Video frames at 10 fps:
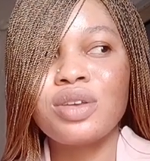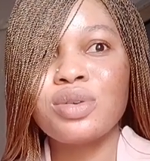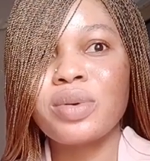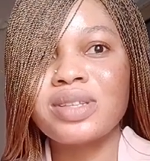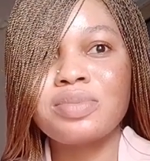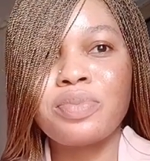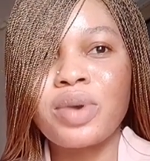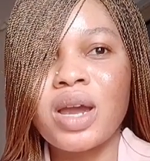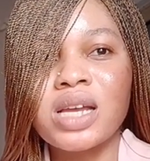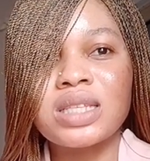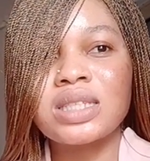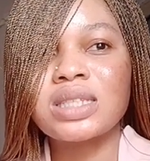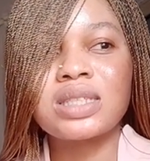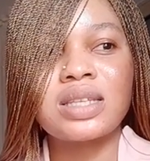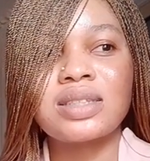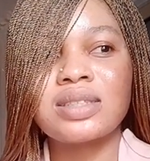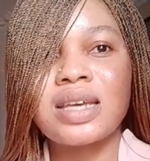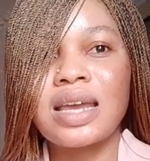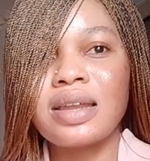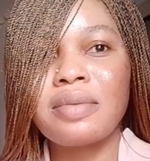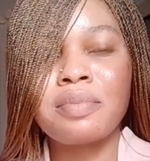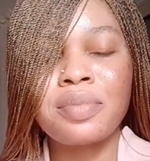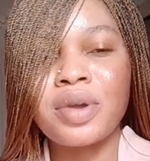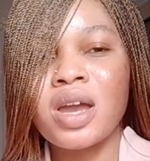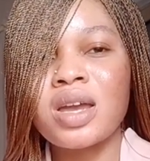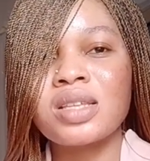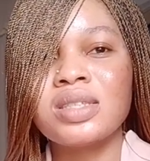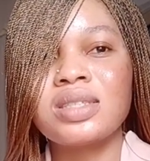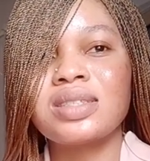us brand, thailand brand,